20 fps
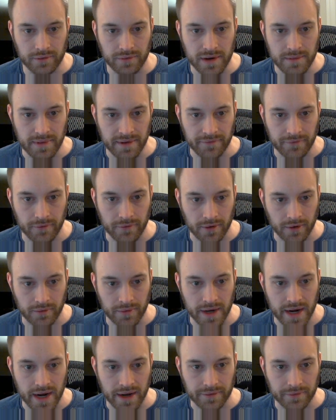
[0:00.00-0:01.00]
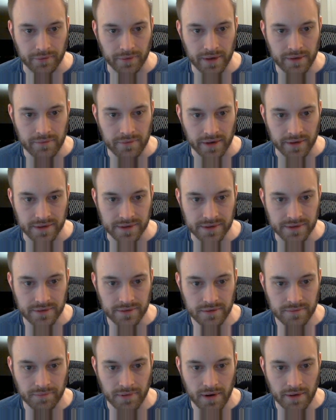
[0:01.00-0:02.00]
queen b four, or queen a three, one of the
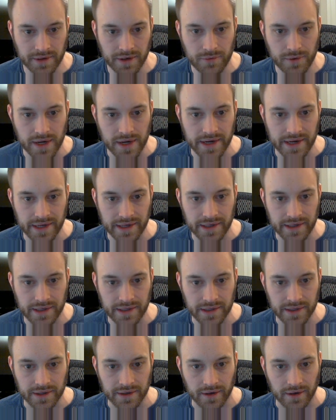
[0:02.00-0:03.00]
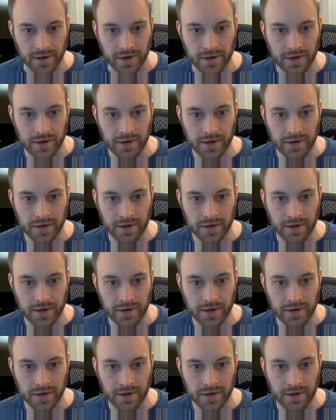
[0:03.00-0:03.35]
two. Probably queen here.